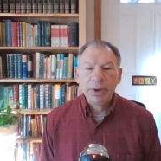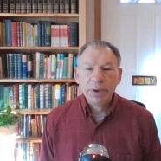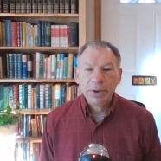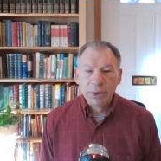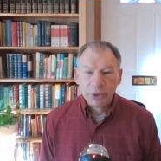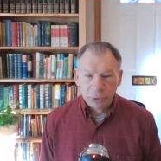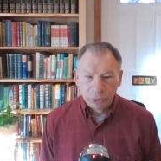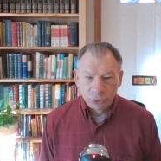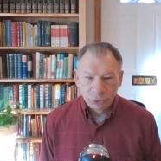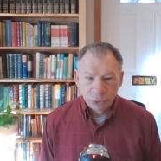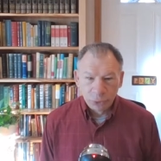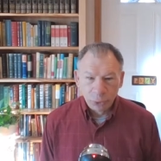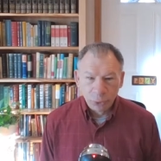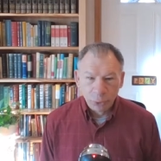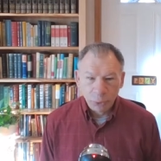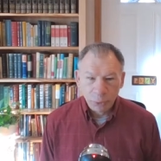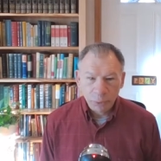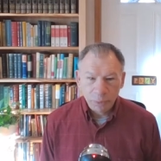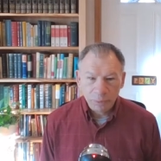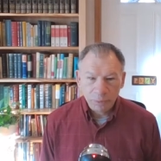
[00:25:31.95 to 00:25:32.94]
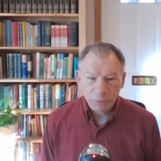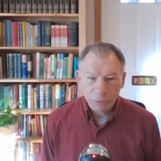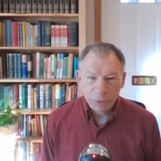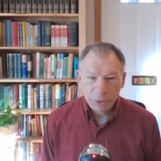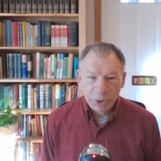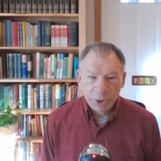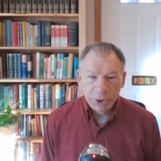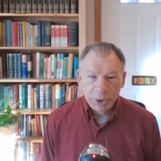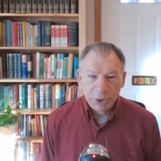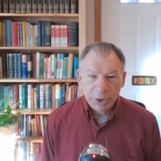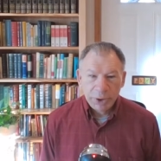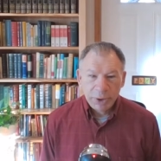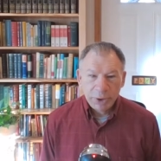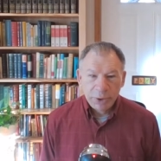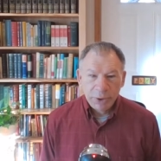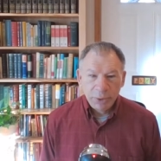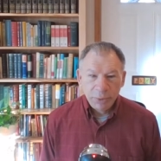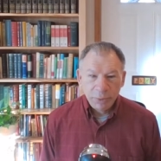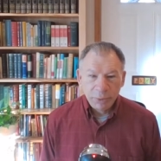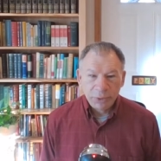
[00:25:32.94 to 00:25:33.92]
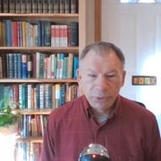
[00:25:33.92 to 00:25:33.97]
control.
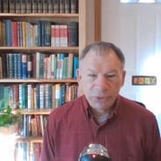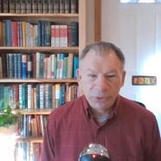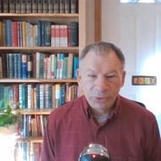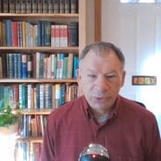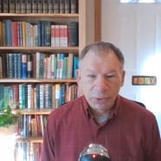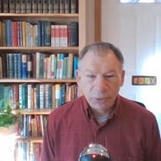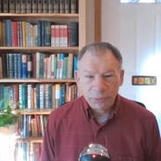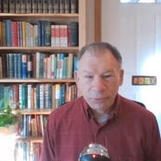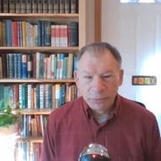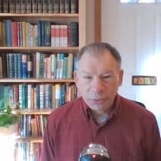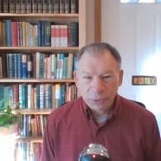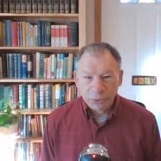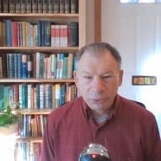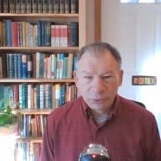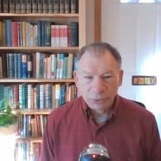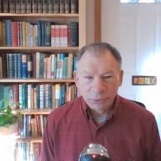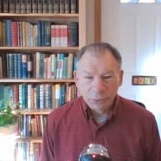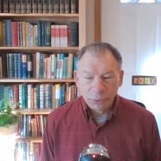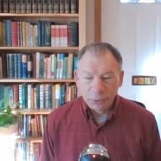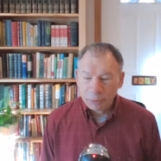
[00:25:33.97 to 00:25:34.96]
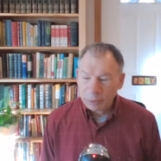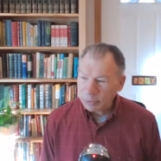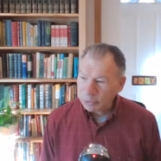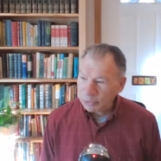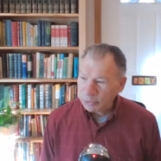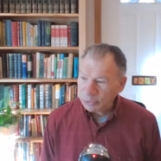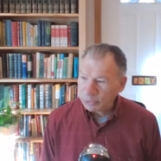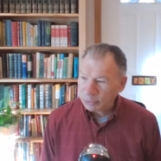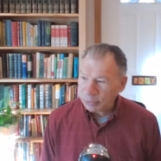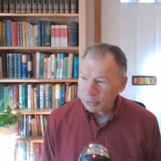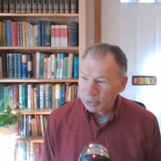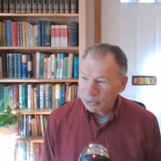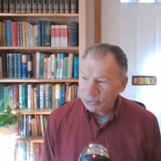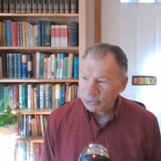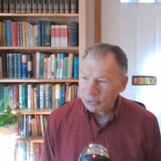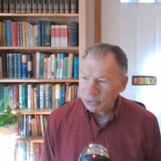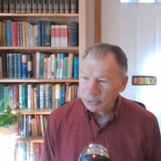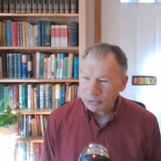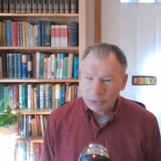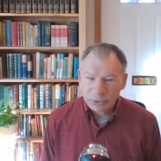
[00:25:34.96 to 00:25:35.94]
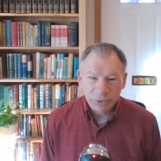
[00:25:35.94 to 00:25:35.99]
What's self control? Well, just what it
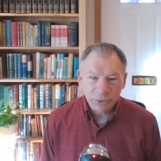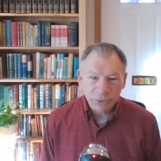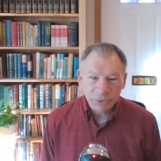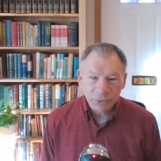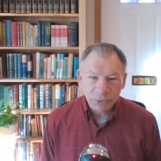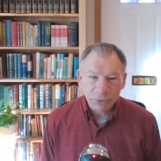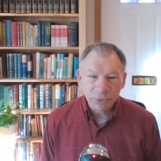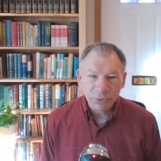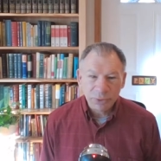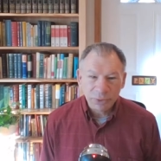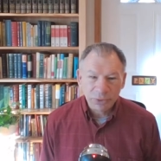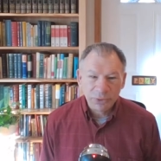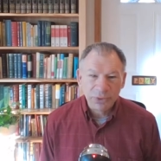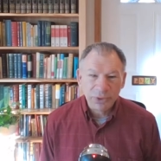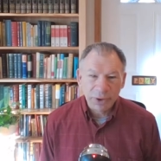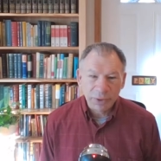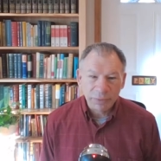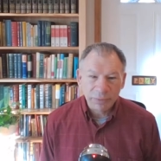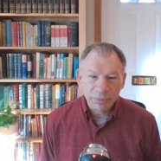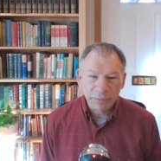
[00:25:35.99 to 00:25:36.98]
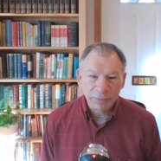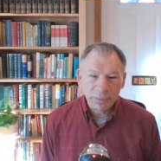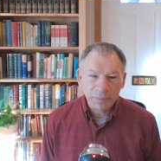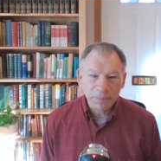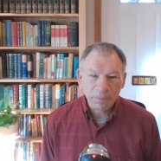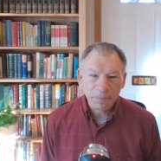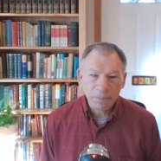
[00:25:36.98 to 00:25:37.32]
says control yourself.